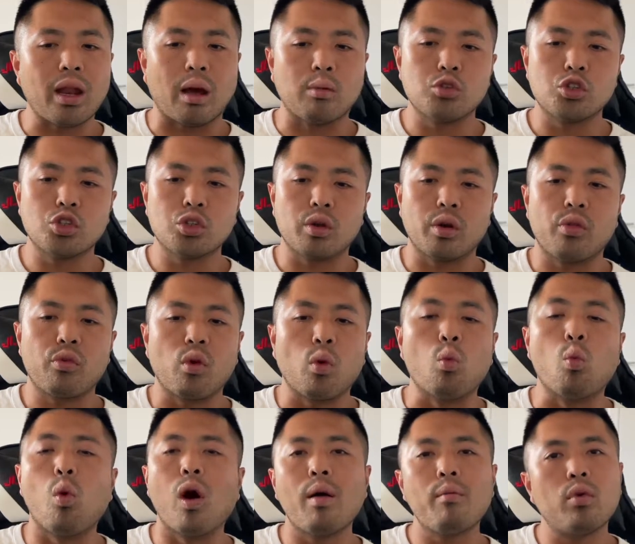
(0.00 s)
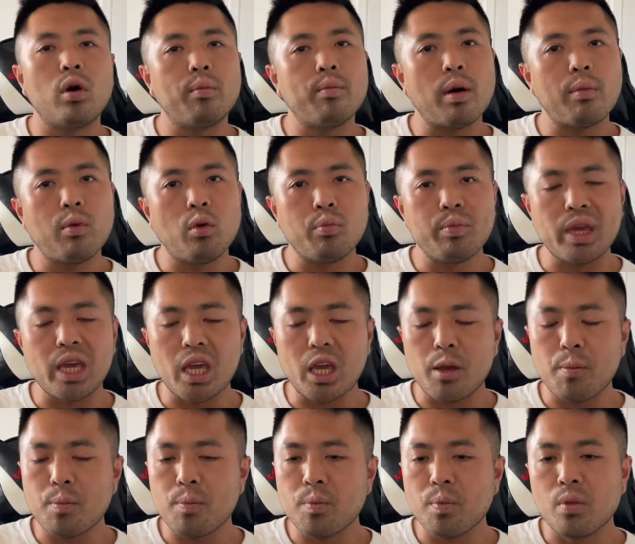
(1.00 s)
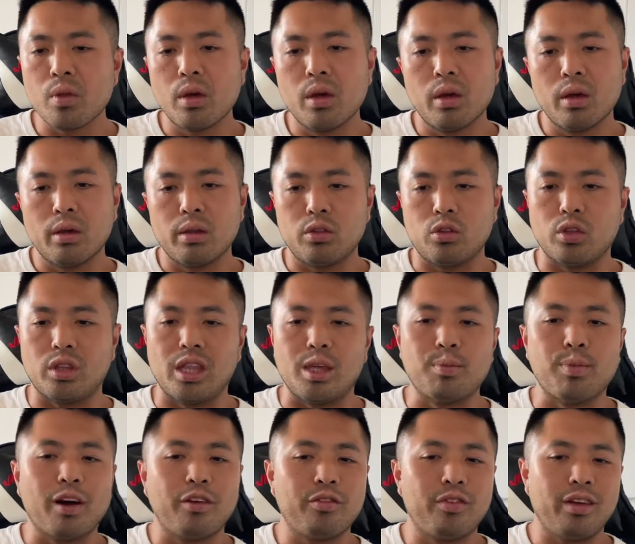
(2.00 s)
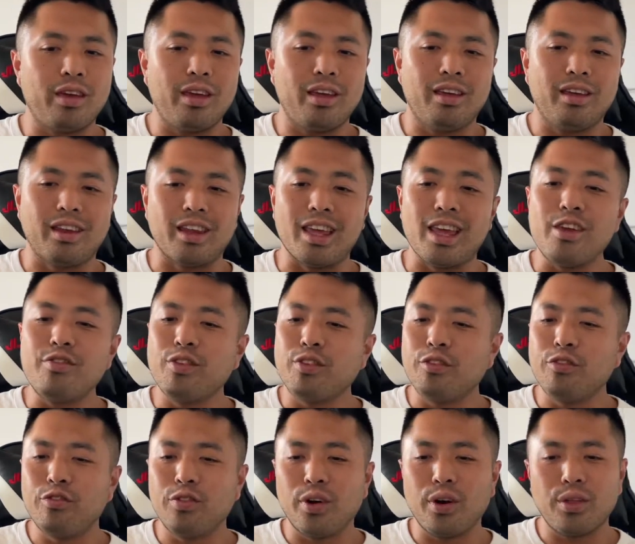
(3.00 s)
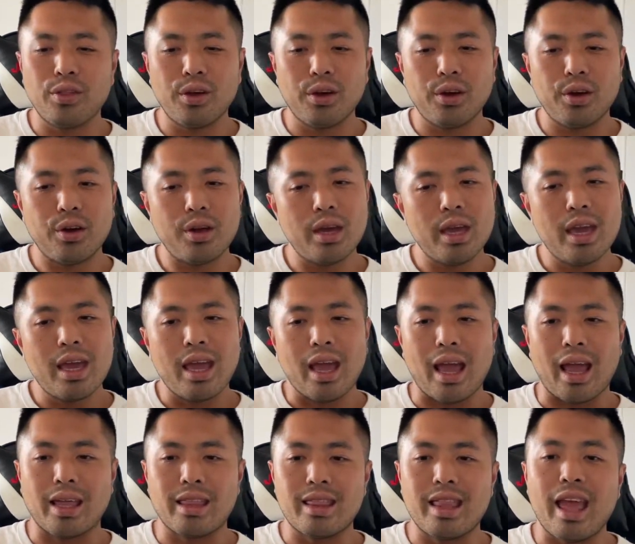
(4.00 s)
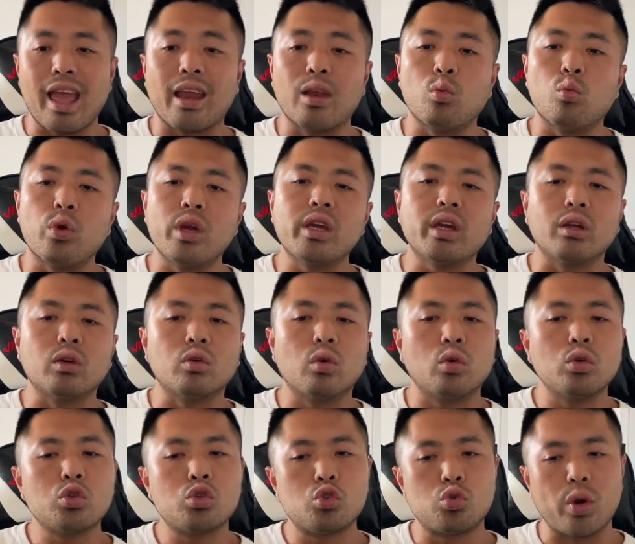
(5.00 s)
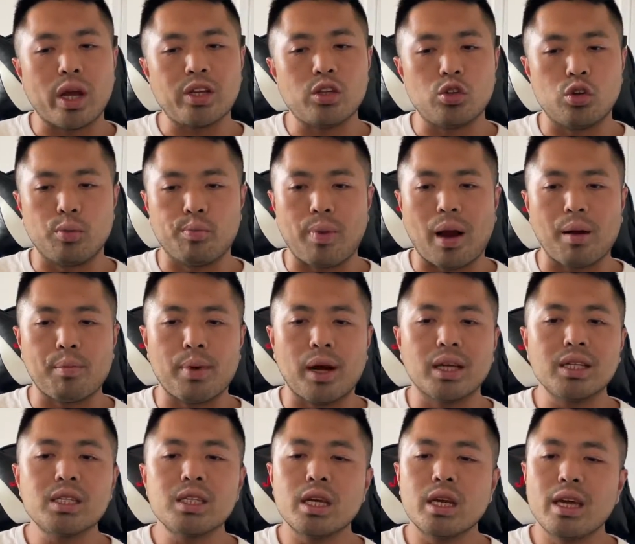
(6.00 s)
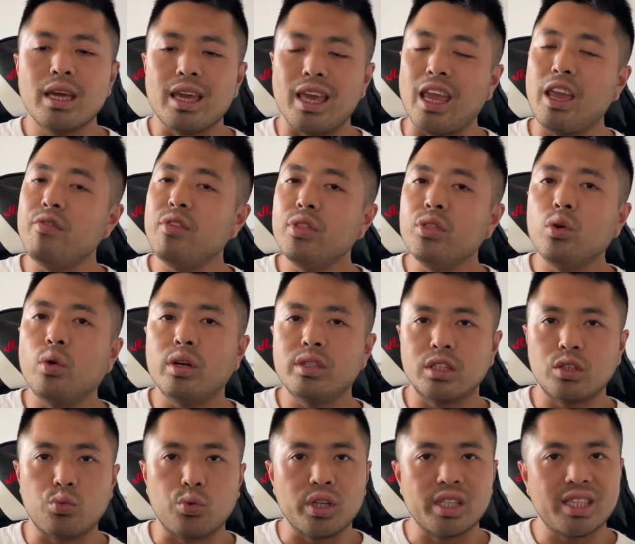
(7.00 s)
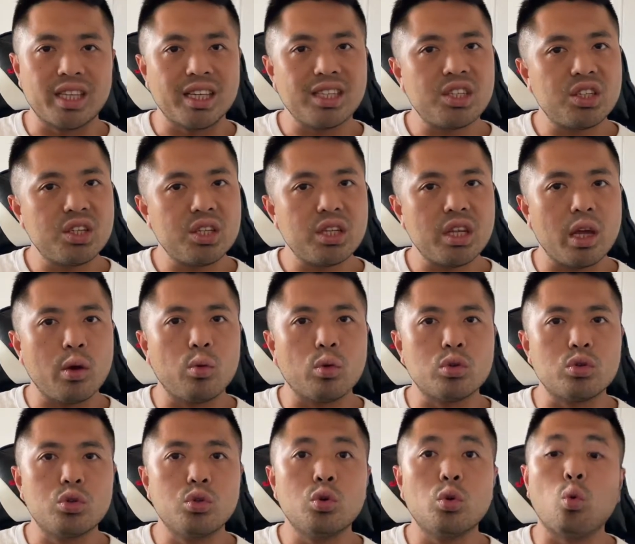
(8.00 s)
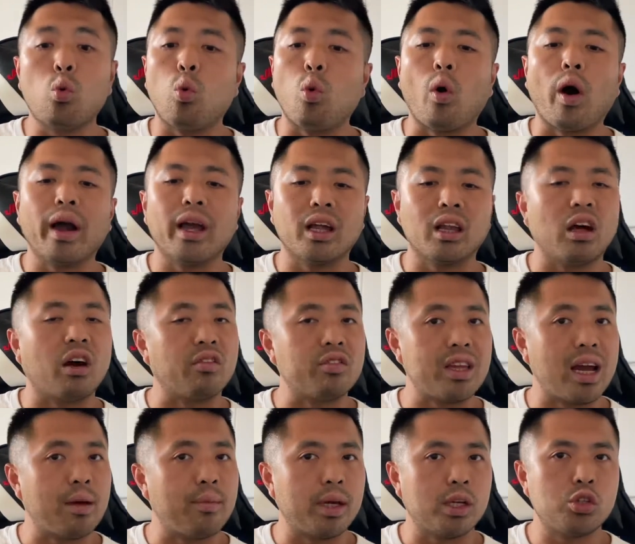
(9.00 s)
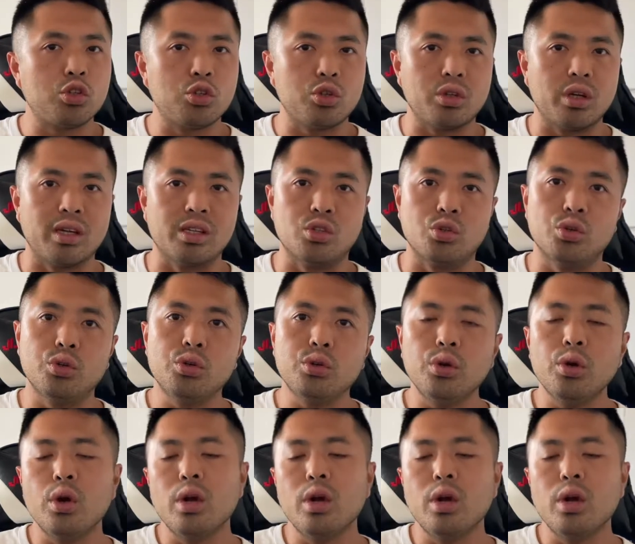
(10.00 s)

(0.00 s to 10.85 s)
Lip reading: I'm just going to throw one more Bubble Beam to debuff it even further, and then we can go straight to the Bug Buzz. Even though it is resisted, it will do quite a lot of damage to the Azu,